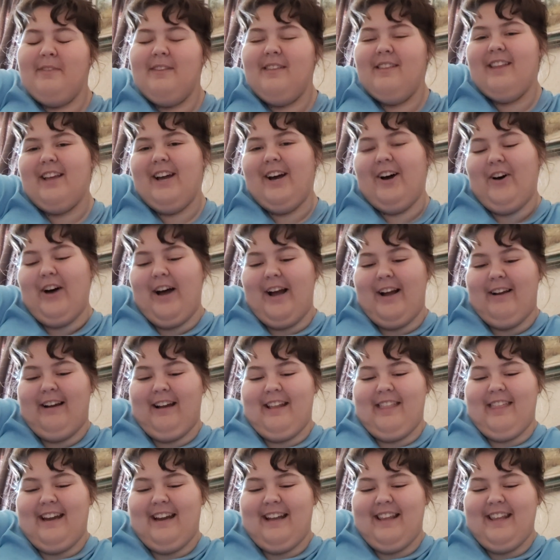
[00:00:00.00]
No, I'm
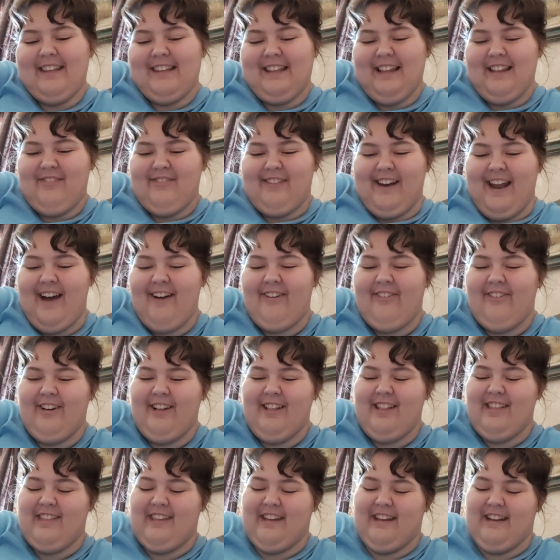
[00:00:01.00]
guessing I did this when I
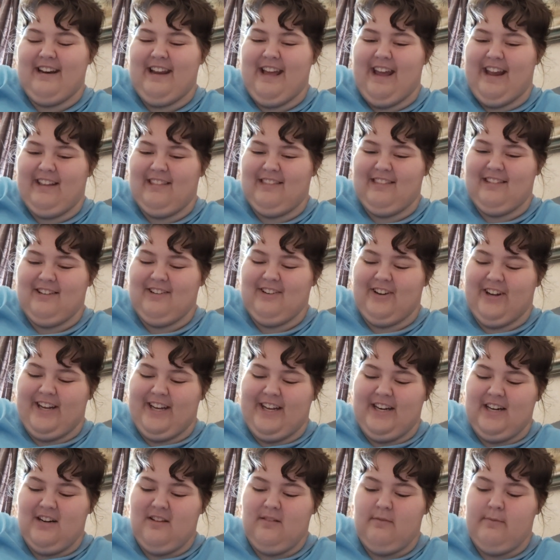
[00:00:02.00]
was in 8th
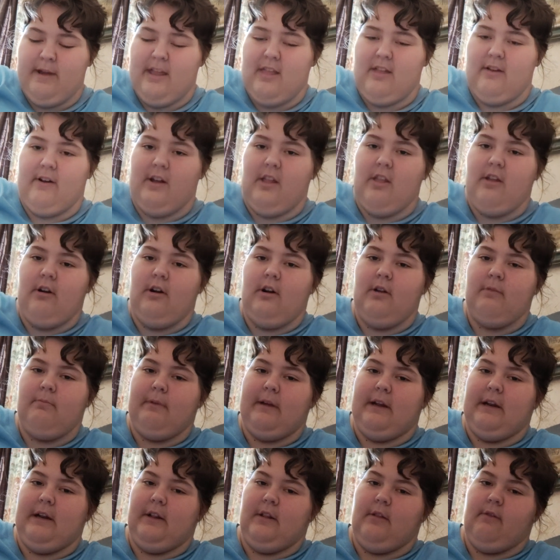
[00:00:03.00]
grade. Wait, so I started
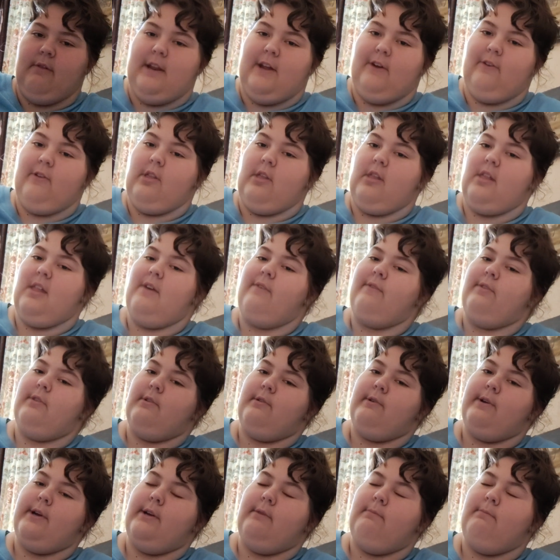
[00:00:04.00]
playing this when I was in 7th
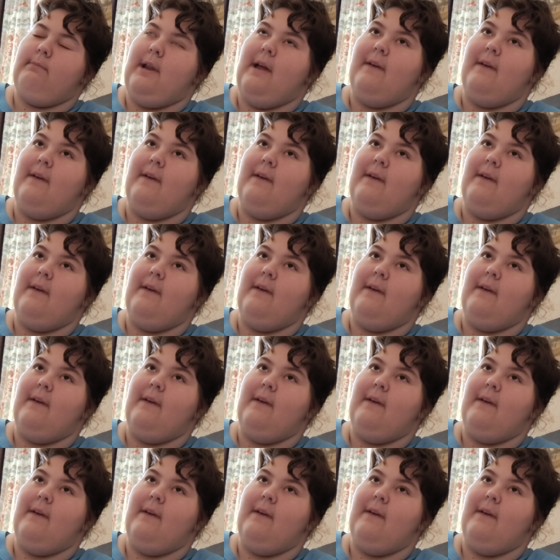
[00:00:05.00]
grade.